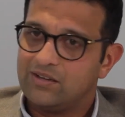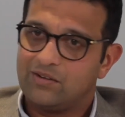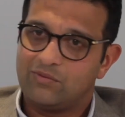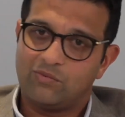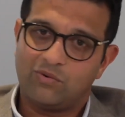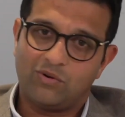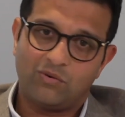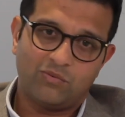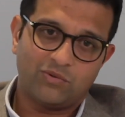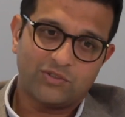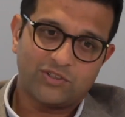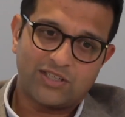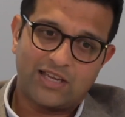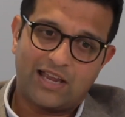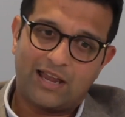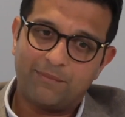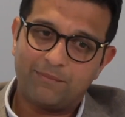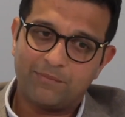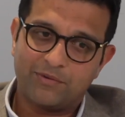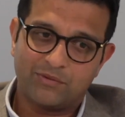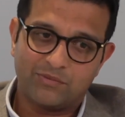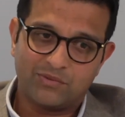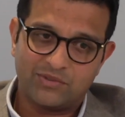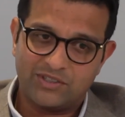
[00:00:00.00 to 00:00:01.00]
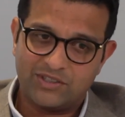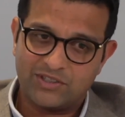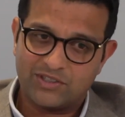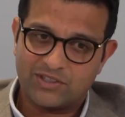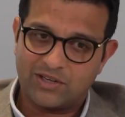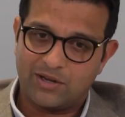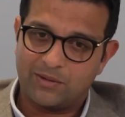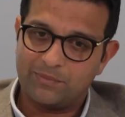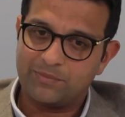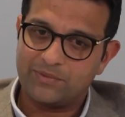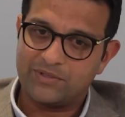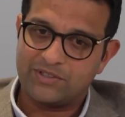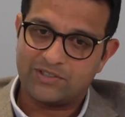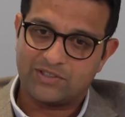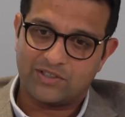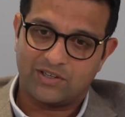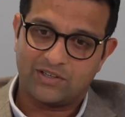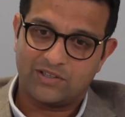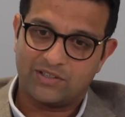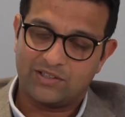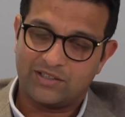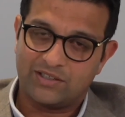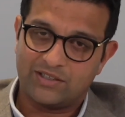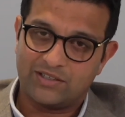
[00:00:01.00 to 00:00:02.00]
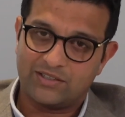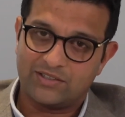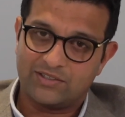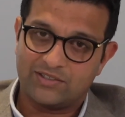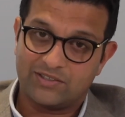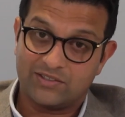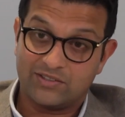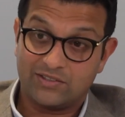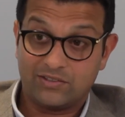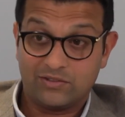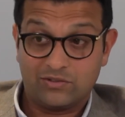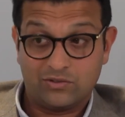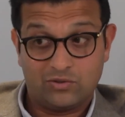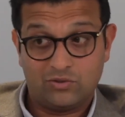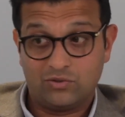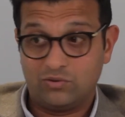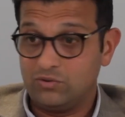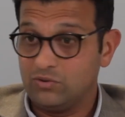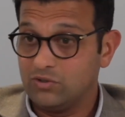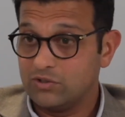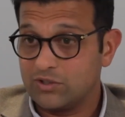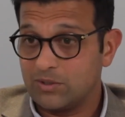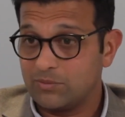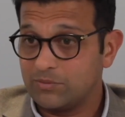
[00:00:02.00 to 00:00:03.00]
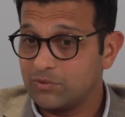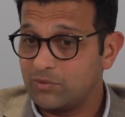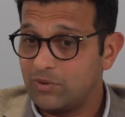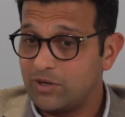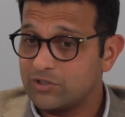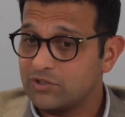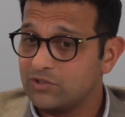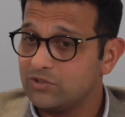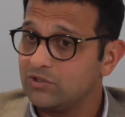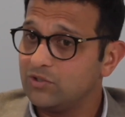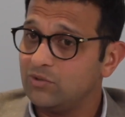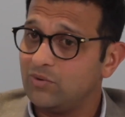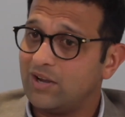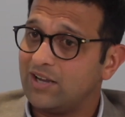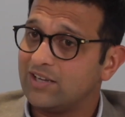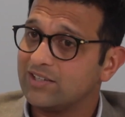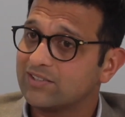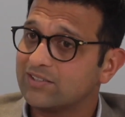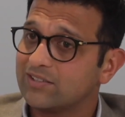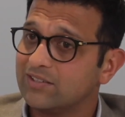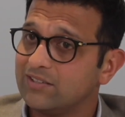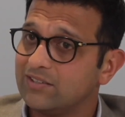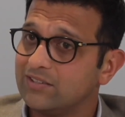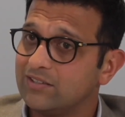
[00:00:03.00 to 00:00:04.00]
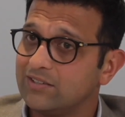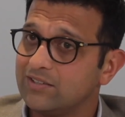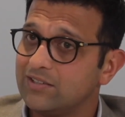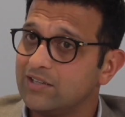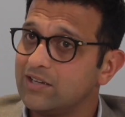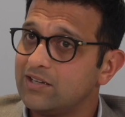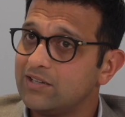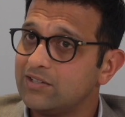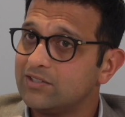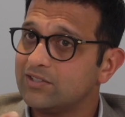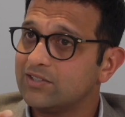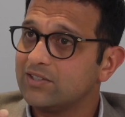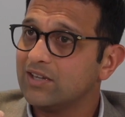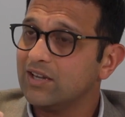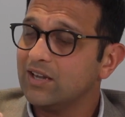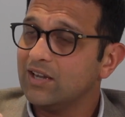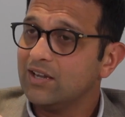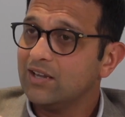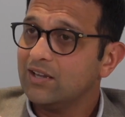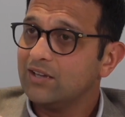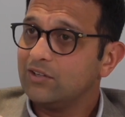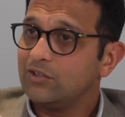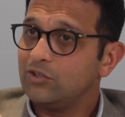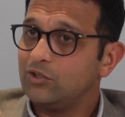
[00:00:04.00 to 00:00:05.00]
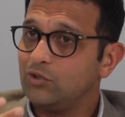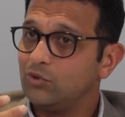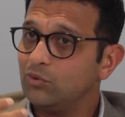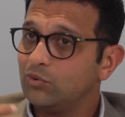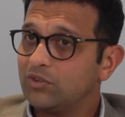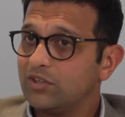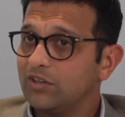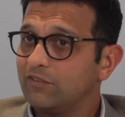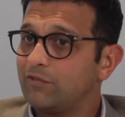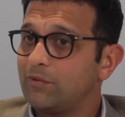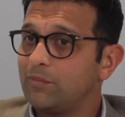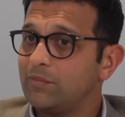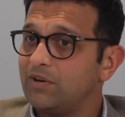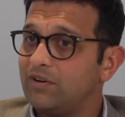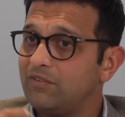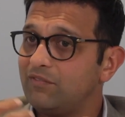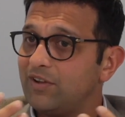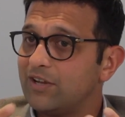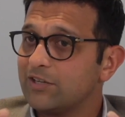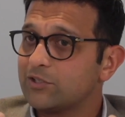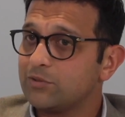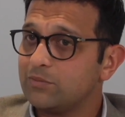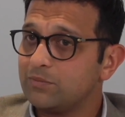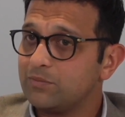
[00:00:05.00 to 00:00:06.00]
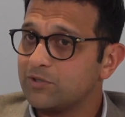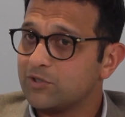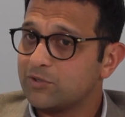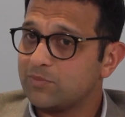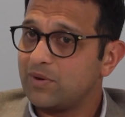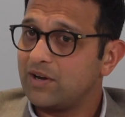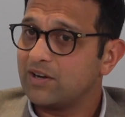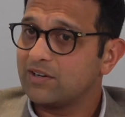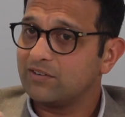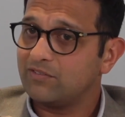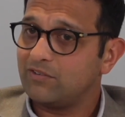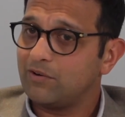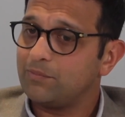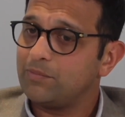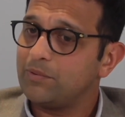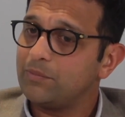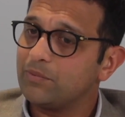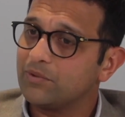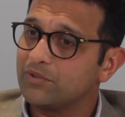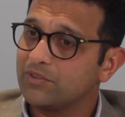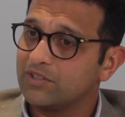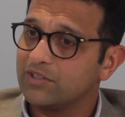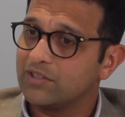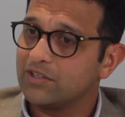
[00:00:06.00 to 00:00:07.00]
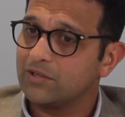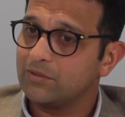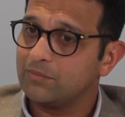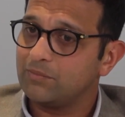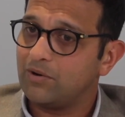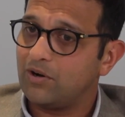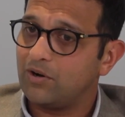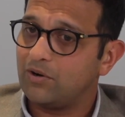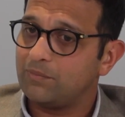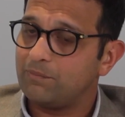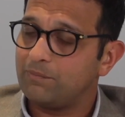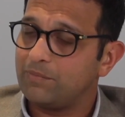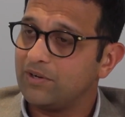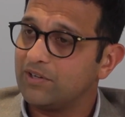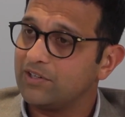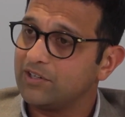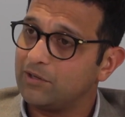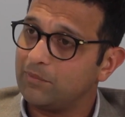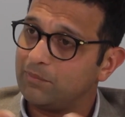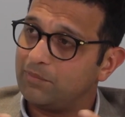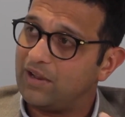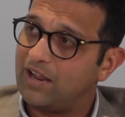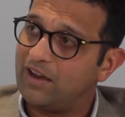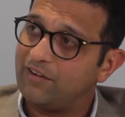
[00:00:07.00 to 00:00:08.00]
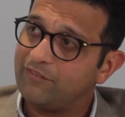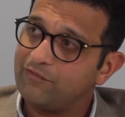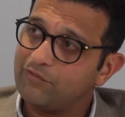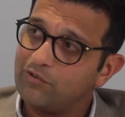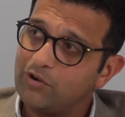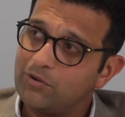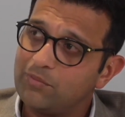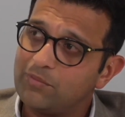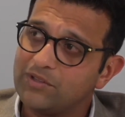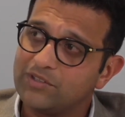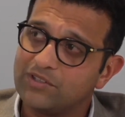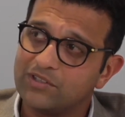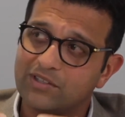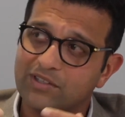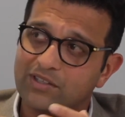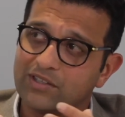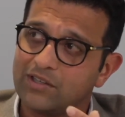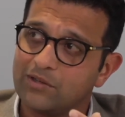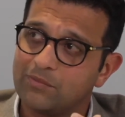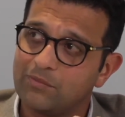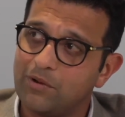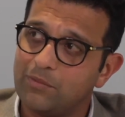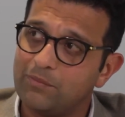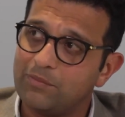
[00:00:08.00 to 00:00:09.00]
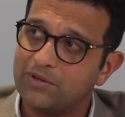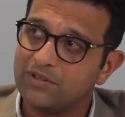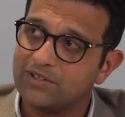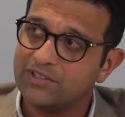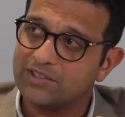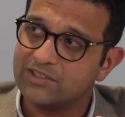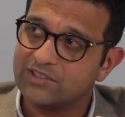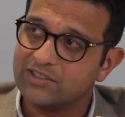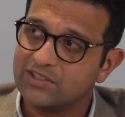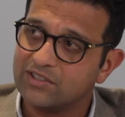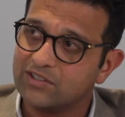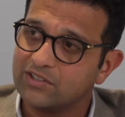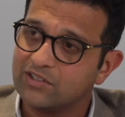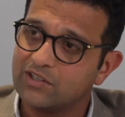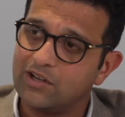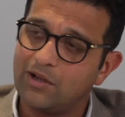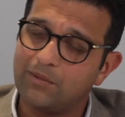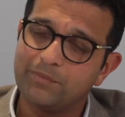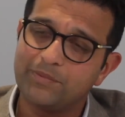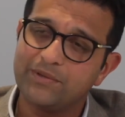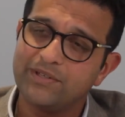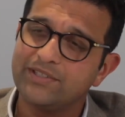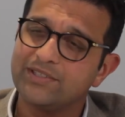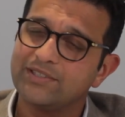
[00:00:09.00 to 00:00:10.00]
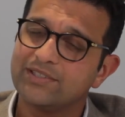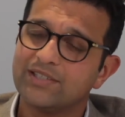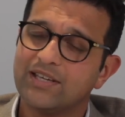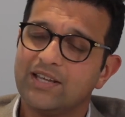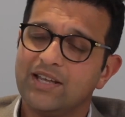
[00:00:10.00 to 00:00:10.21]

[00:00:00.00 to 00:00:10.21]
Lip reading: What's happening with these companies is some of the questions you ask. Do you think from an investment perspective, are people thinking about building a platform? Are they thinking about building single companies?